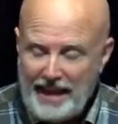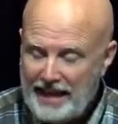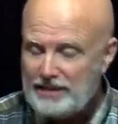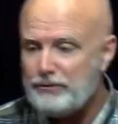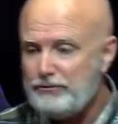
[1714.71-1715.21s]

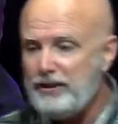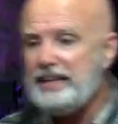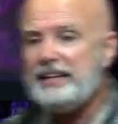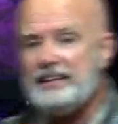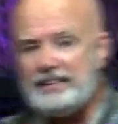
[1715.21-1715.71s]
he
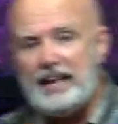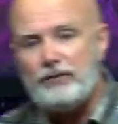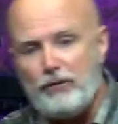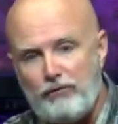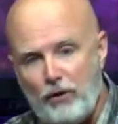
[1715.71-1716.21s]
defeated the
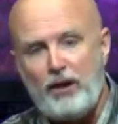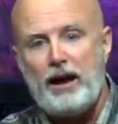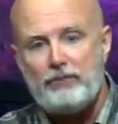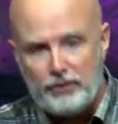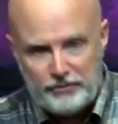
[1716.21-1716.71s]
devil
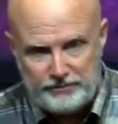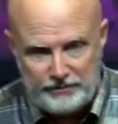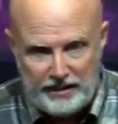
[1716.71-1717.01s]
forever.